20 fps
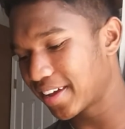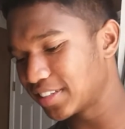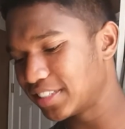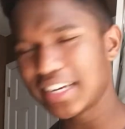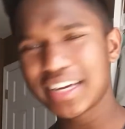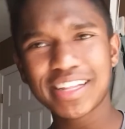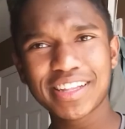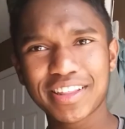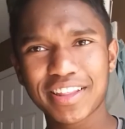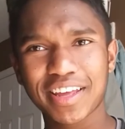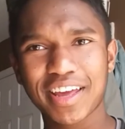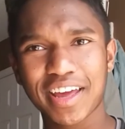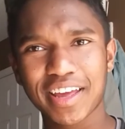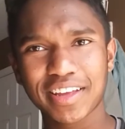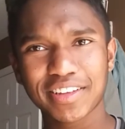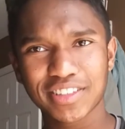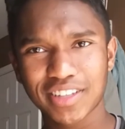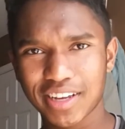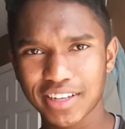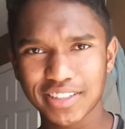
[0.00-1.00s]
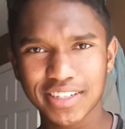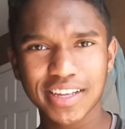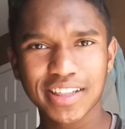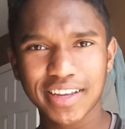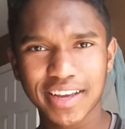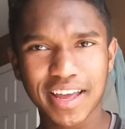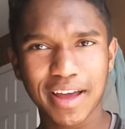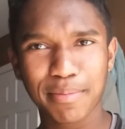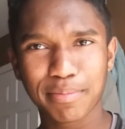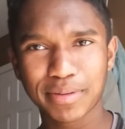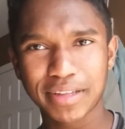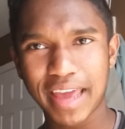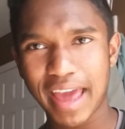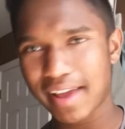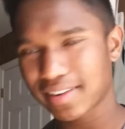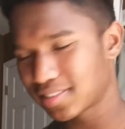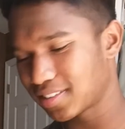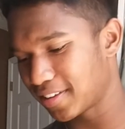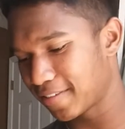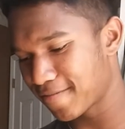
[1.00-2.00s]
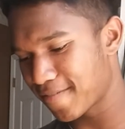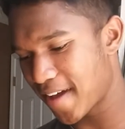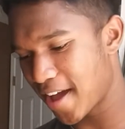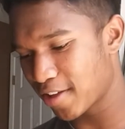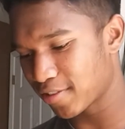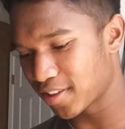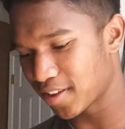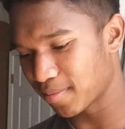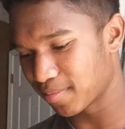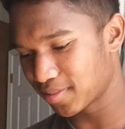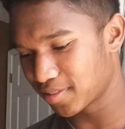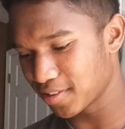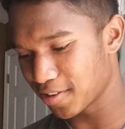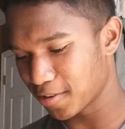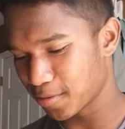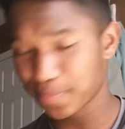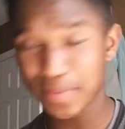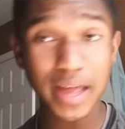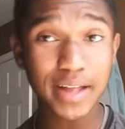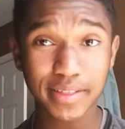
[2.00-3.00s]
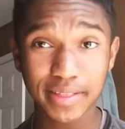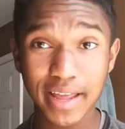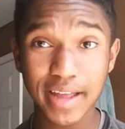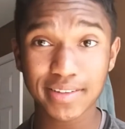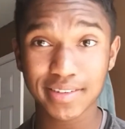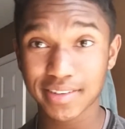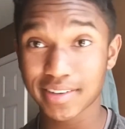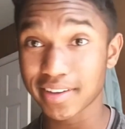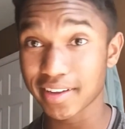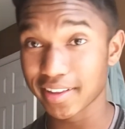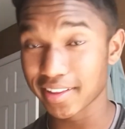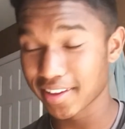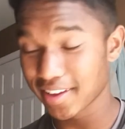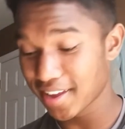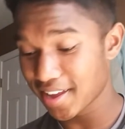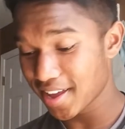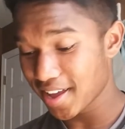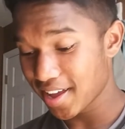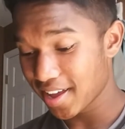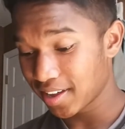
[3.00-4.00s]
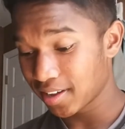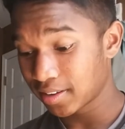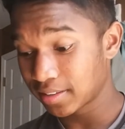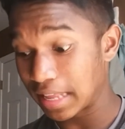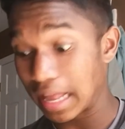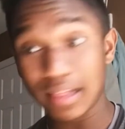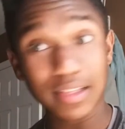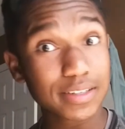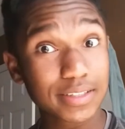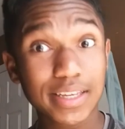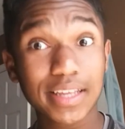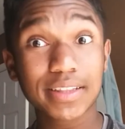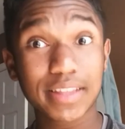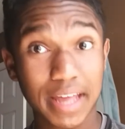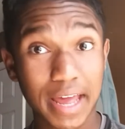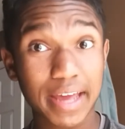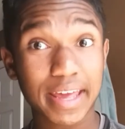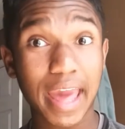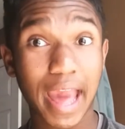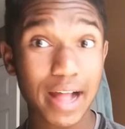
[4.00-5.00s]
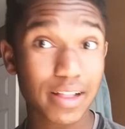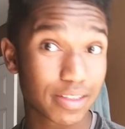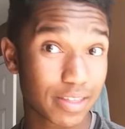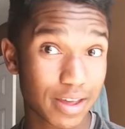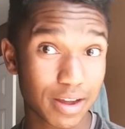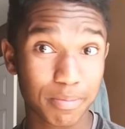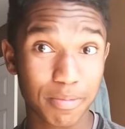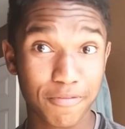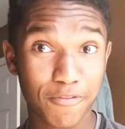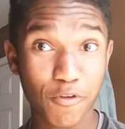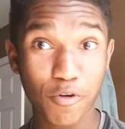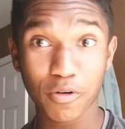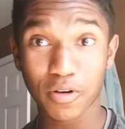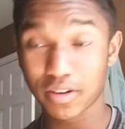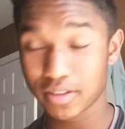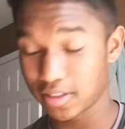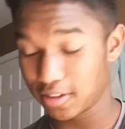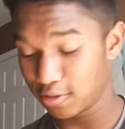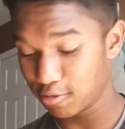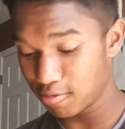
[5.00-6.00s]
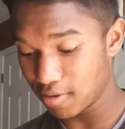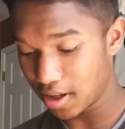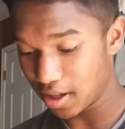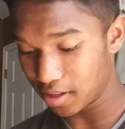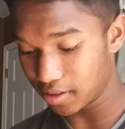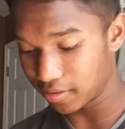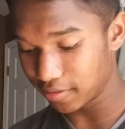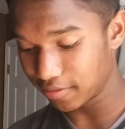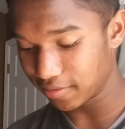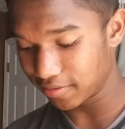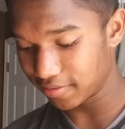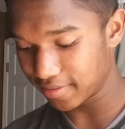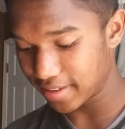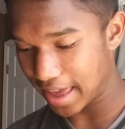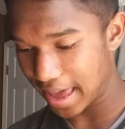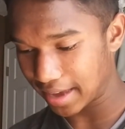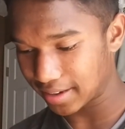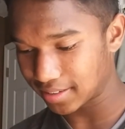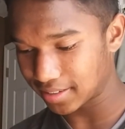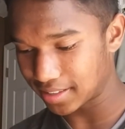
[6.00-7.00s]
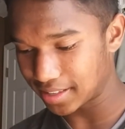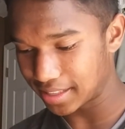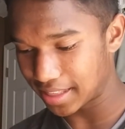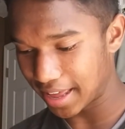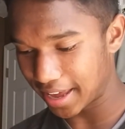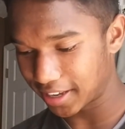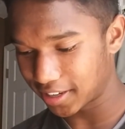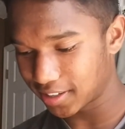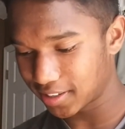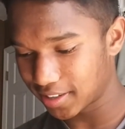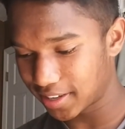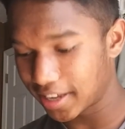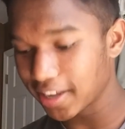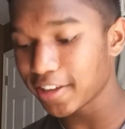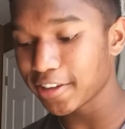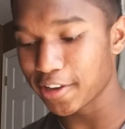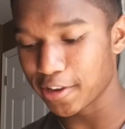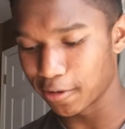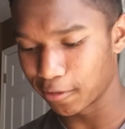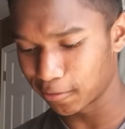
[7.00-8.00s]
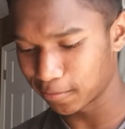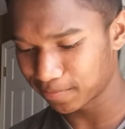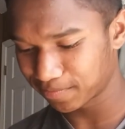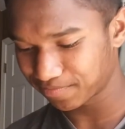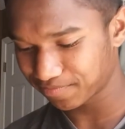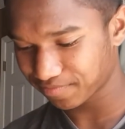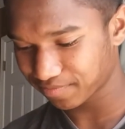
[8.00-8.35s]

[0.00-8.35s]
Gajeel and the Gajeel and company actually found them, so that that's good. Now let's get the heck out of there before 12 actually, like, kill you.